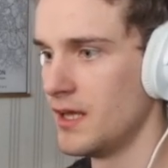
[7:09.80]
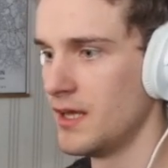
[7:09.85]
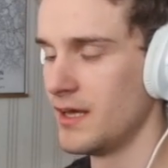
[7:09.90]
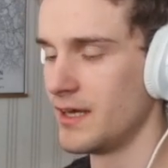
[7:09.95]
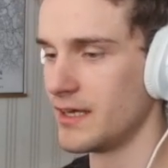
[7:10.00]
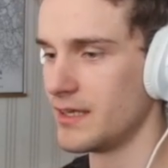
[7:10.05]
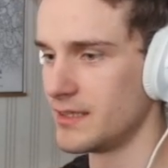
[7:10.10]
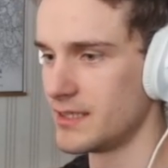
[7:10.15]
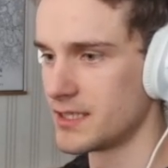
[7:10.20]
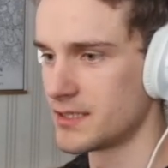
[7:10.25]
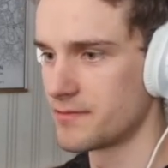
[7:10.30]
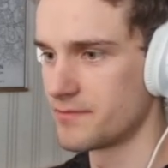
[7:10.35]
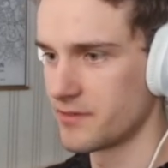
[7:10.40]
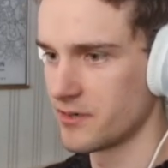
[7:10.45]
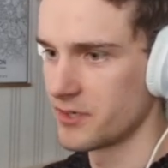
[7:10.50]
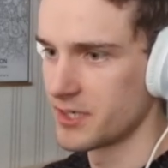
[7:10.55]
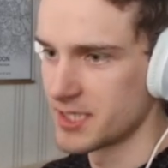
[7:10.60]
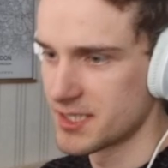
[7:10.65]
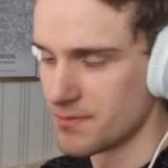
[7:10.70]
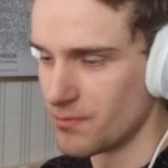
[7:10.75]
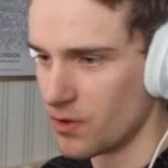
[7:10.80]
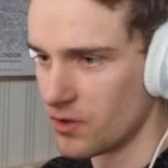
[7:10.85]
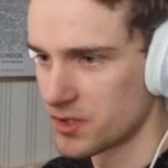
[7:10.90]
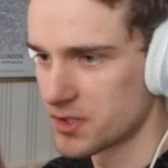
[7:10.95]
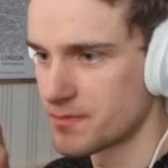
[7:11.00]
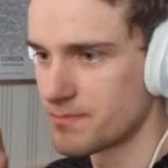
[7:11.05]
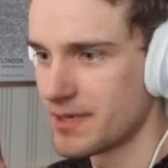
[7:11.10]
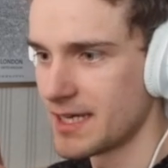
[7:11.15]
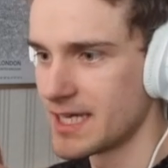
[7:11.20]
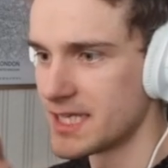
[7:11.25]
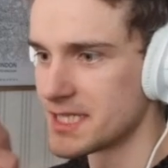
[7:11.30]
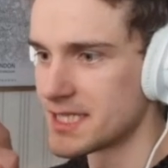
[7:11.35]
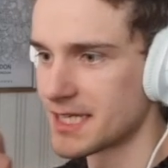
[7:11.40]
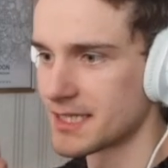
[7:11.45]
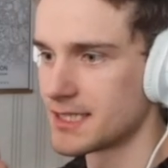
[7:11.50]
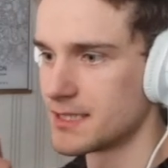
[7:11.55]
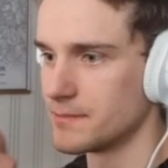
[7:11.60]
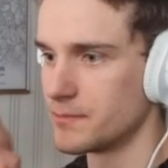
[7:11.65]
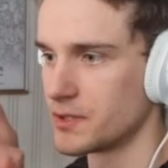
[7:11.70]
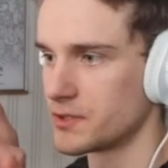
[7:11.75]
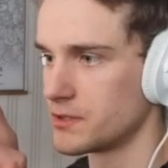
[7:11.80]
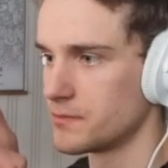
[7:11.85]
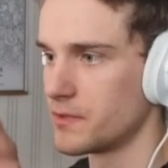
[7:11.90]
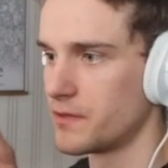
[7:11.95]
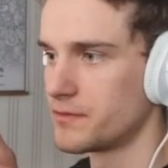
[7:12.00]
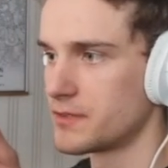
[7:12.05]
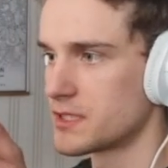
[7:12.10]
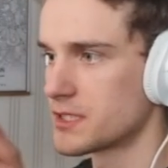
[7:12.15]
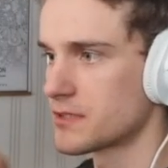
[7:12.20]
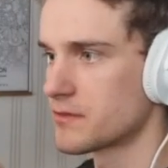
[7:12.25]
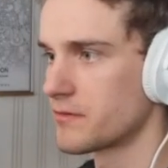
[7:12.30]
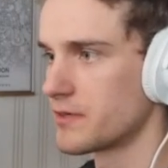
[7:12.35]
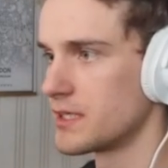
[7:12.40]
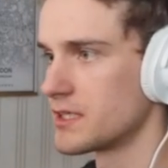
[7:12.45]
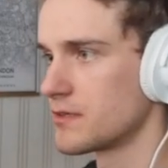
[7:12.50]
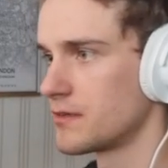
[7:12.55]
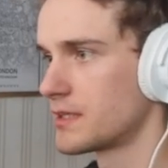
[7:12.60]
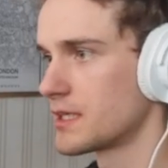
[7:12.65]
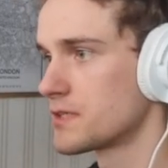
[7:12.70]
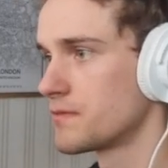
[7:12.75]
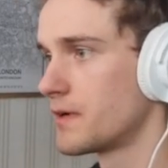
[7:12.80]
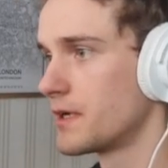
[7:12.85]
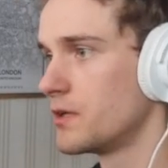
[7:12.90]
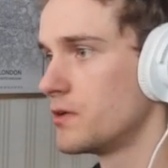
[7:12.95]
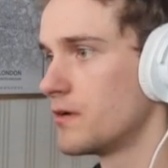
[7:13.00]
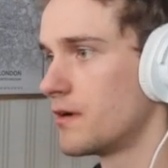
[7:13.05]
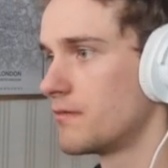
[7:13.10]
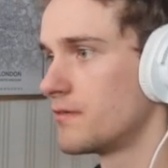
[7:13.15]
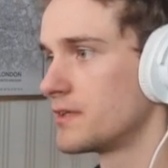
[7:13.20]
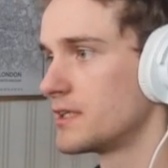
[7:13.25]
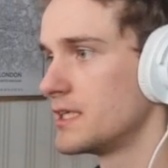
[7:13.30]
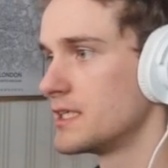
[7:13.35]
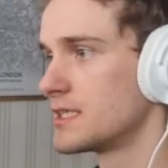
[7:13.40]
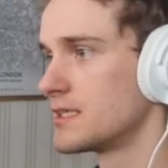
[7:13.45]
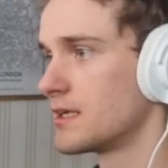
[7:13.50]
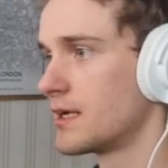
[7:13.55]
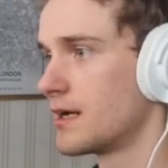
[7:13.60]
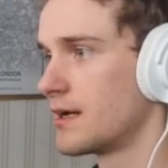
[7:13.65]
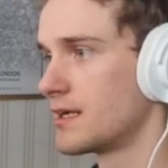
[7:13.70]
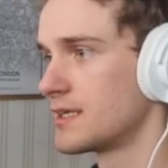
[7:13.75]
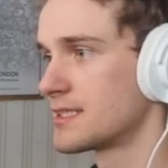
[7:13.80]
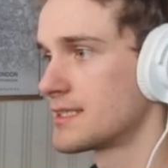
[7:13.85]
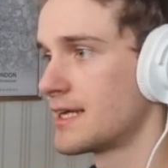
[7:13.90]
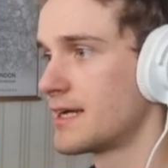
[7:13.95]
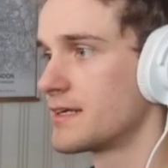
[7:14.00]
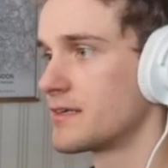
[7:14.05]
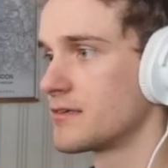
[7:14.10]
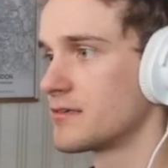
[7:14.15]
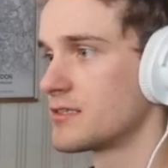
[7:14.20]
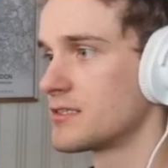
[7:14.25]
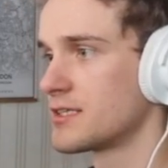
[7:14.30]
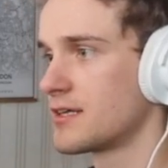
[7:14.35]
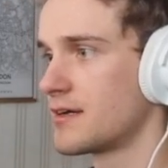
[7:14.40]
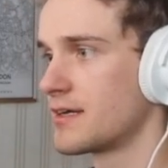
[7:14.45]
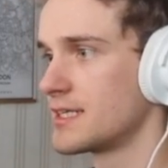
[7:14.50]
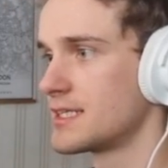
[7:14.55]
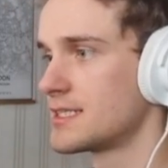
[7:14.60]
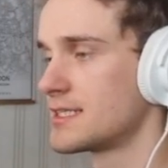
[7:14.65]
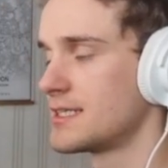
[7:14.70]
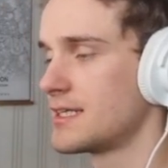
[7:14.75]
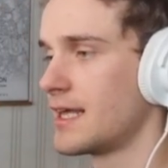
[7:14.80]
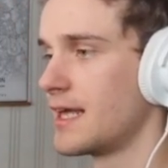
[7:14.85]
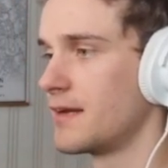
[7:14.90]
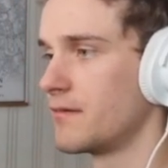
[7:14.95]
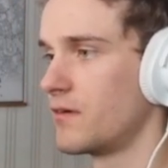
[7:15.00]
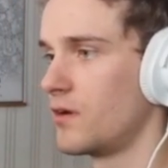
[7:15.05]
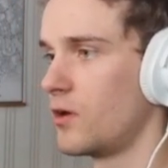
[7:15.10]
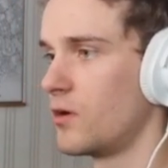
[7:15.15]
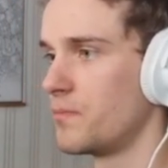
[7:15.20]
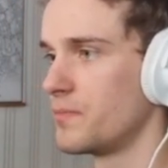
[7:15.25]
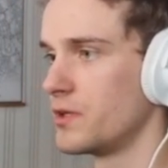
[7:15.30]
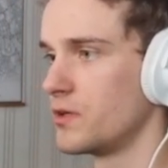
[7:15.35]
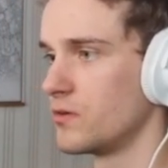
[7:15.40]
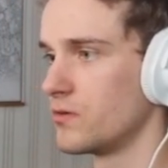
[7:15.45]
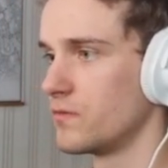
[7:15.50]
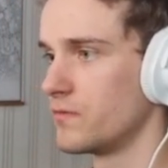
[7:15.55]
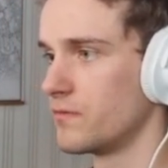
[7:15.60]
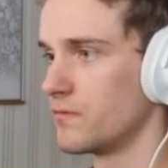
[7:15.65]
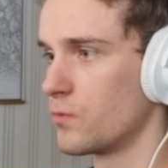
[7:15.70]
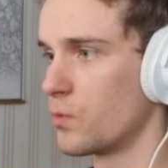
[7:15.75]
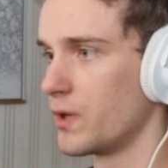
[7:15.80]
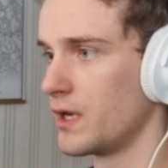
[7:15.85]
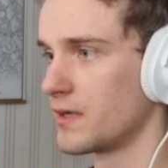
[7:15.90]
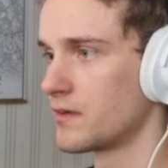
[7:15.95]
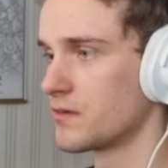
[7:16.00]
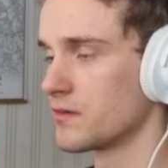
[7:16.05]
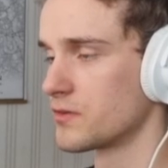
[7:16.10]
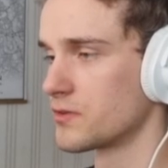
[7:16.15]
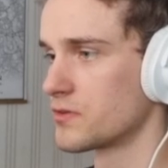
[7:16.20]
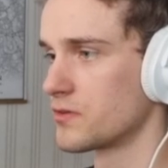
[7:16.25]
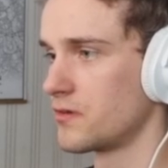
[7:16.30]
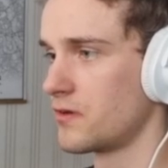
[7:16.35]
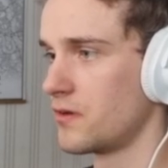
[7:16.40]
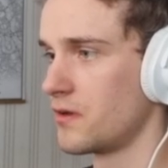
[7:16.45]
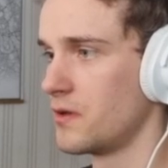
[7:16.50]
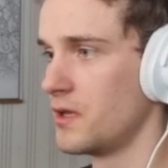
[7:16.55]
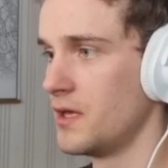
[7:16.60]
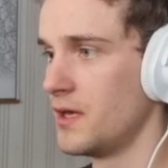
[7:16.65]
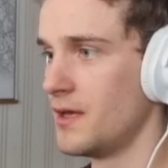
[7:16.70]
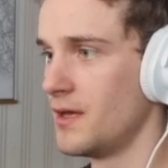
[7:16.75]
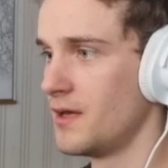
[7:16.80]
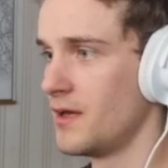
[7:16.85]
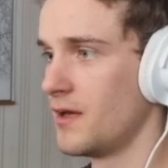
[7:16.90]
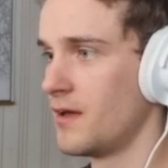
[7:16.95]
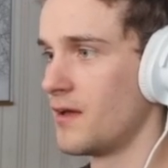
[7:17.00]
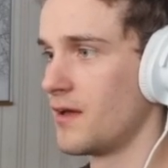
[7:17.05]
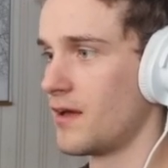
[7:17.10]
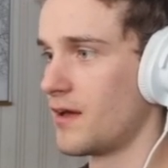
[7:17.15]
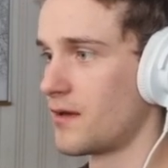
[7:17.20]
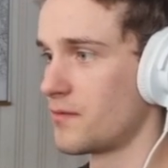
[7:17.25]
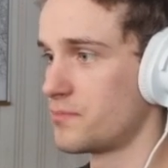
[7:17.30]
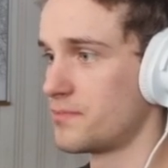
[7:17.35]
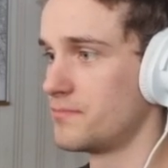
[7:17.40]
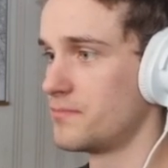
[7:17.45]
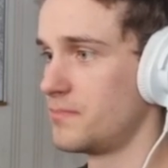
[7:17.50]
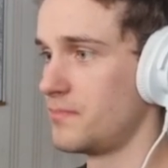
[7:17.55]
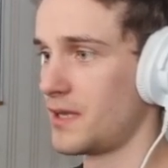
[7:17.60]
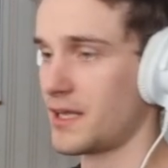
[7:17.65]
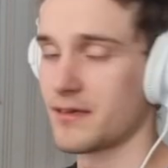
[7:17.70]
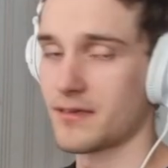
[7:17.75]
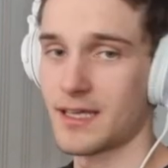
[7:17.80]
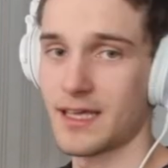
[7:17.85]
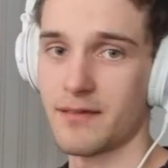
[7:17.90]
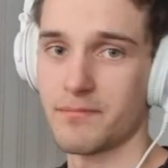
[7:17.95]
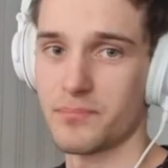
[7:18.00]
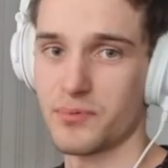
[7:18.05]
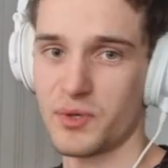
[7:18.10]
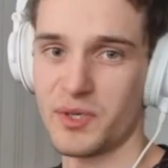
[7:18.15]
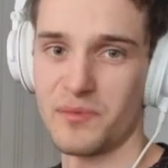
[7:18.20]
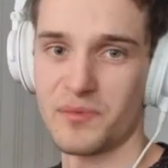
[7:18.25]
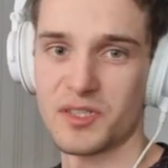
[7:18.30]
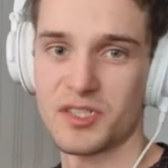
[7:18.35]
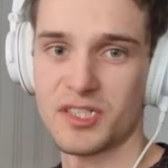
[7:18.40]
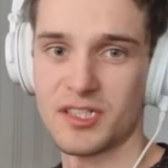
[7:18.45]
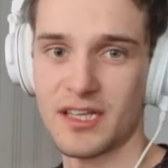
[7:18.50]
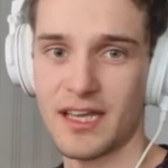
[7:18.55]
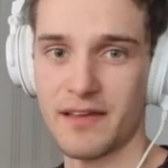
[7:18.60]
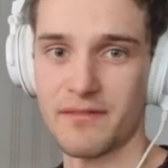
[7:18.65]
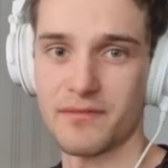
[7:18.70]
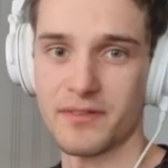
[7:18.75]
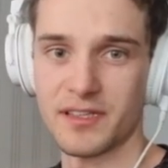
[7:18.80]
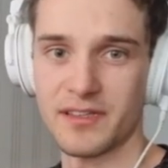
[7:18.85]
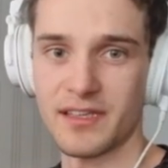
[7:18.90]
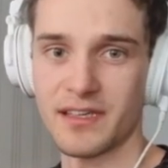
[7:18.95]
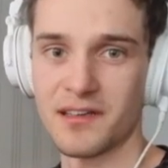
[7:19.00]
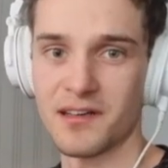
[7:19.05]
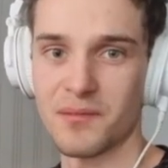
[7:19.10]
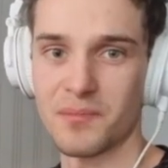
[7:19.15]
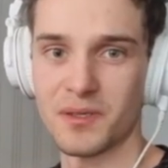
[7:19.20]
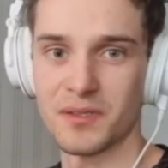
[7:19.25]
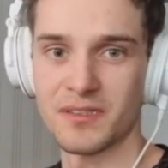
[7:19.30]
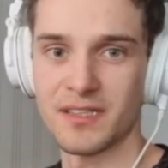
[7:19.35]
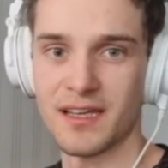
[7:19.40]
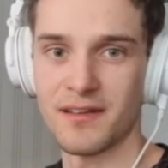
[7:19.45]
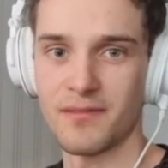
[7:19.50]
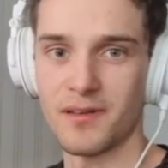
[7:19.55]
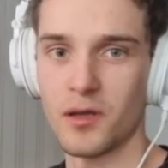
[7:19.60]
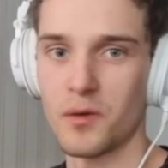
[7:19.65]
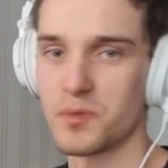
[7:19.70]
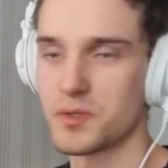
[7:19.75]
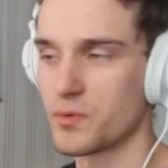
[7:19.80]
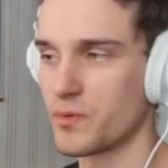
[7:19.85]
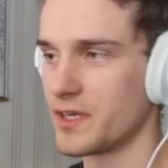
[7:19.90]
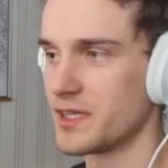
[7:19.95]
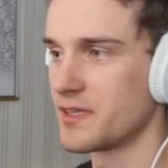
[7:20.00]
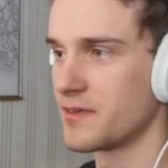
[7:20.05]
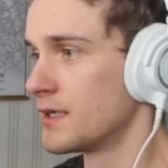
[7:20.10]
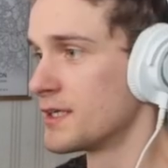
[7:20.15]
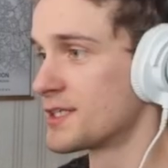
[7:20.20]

in this very small space at the bottom of the screen. So that's why you have this standard sized envelope you will control like pretty much everything about the envelopes with.